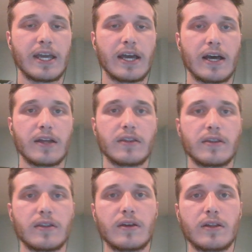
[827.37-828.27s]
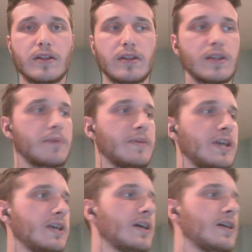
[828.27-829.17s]
yeah, let
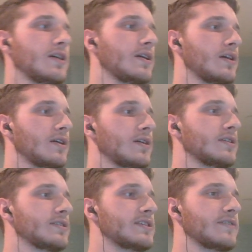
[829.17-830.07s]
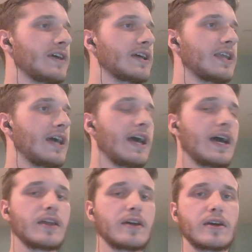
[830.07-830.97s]
me see if I can
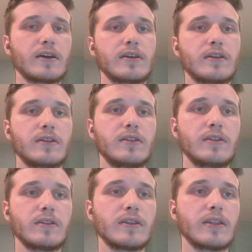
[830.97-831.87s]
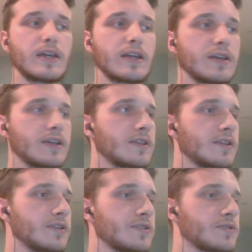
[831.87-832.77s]
add a link in
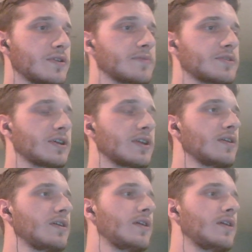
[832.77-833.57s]
the description.